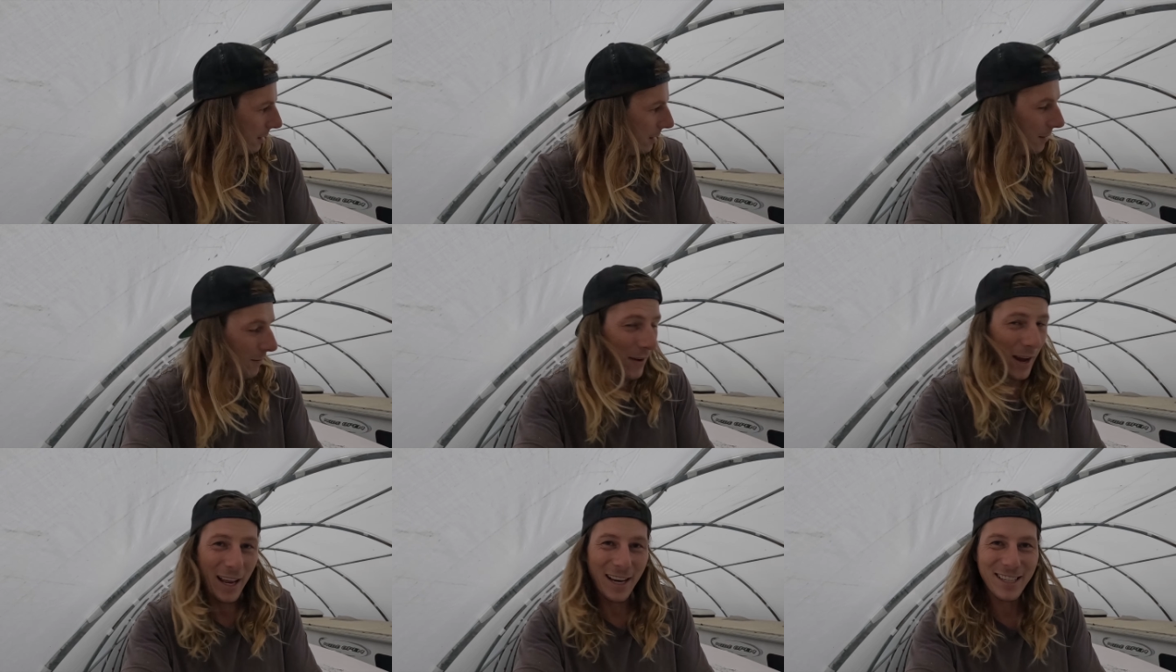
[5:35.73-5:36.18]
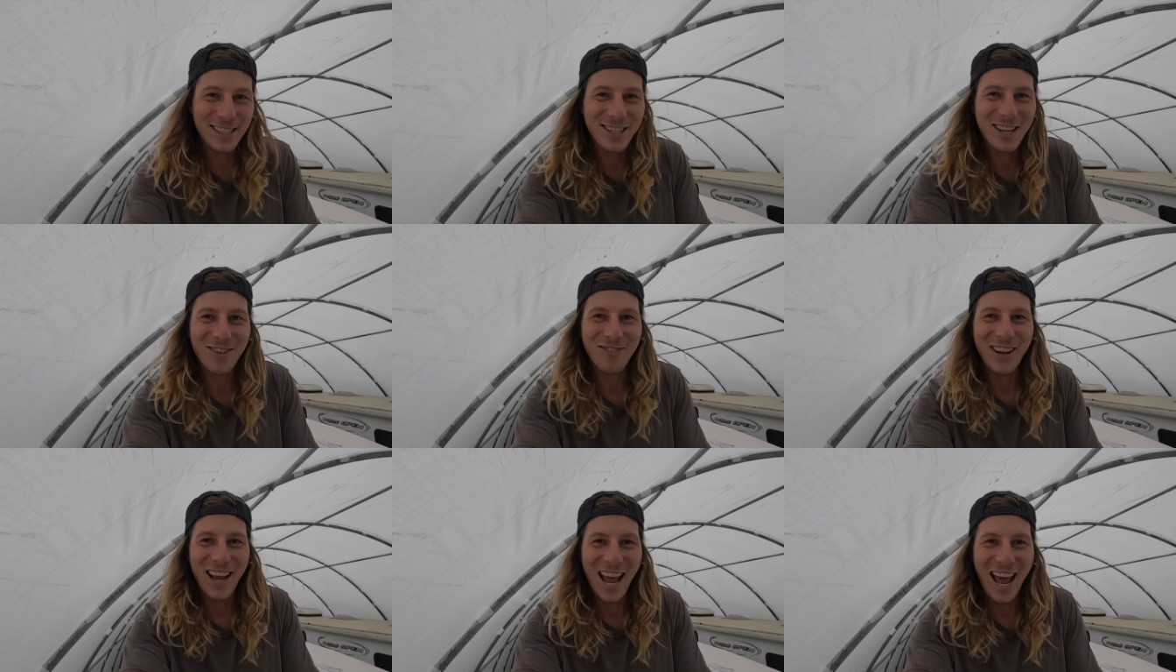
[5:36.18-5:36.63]
man, this is
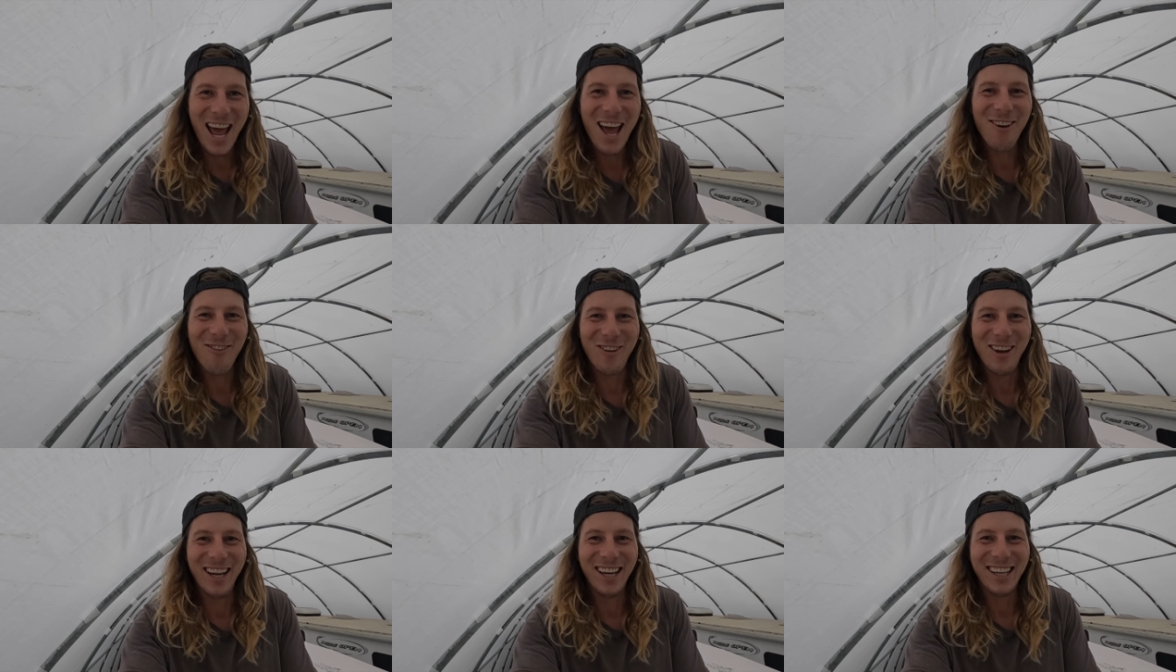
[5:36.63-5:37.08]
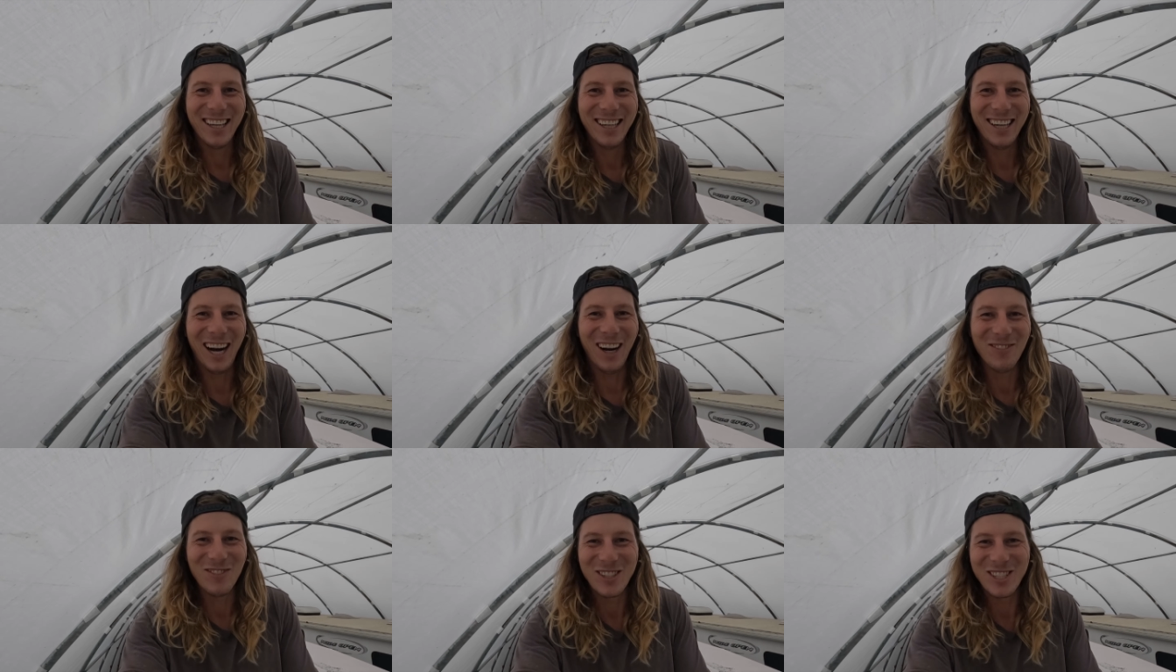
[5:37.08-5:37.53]
gonna be epic.
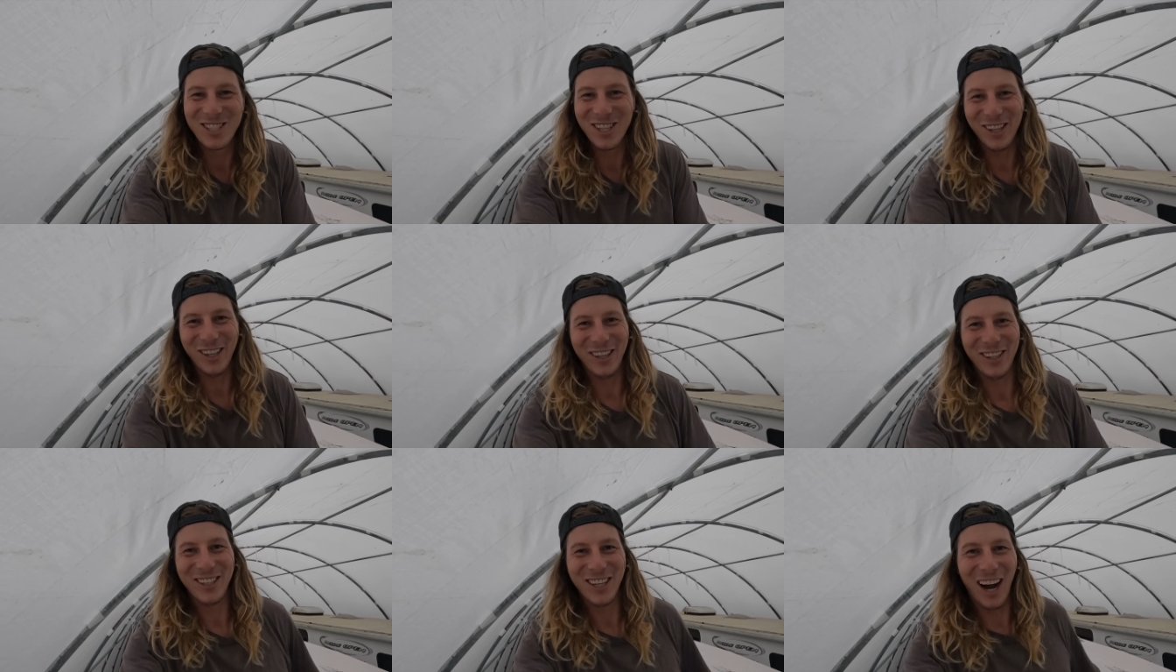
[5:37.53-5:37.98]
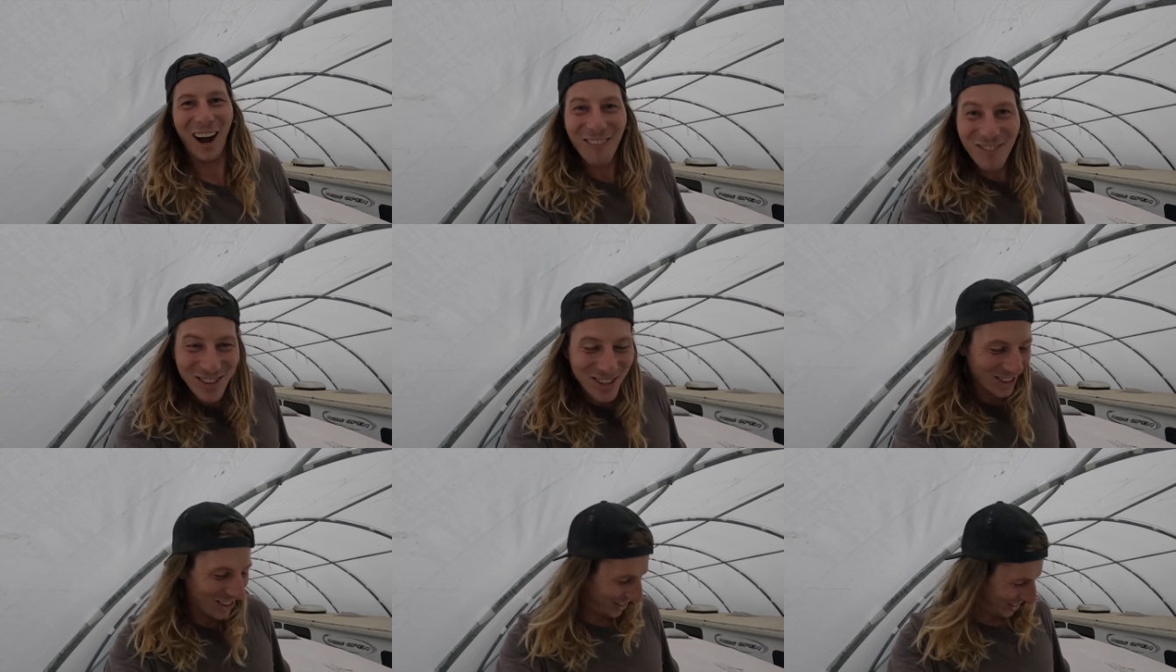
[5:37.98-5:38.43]
I'm stoked. I'm
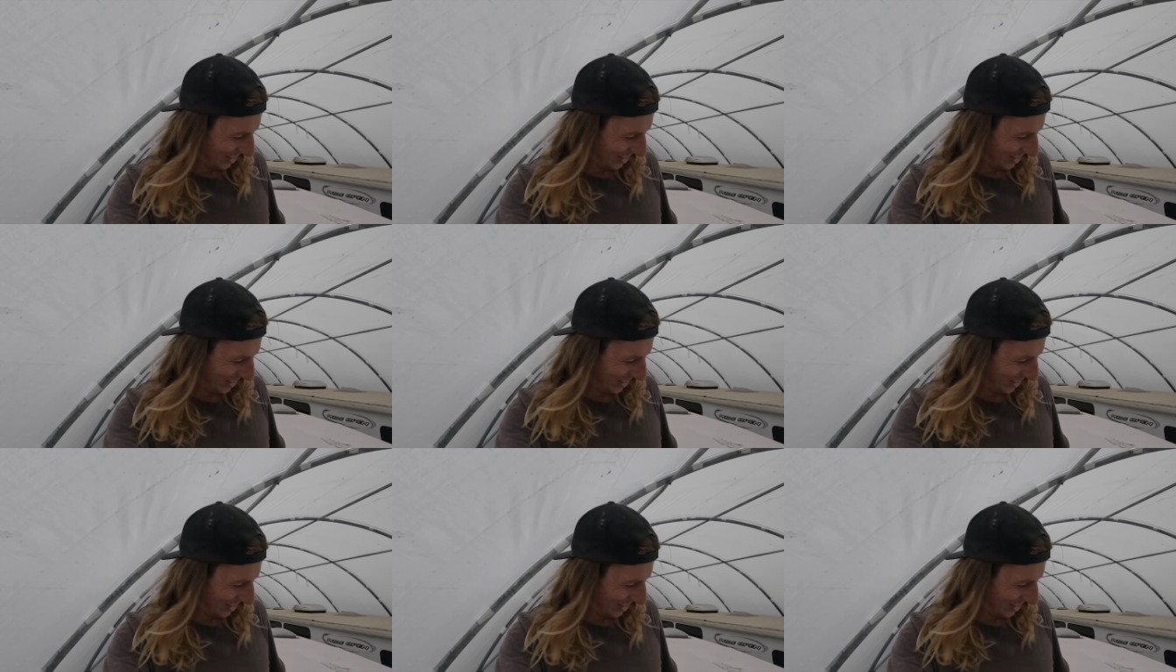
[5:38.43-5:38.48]
so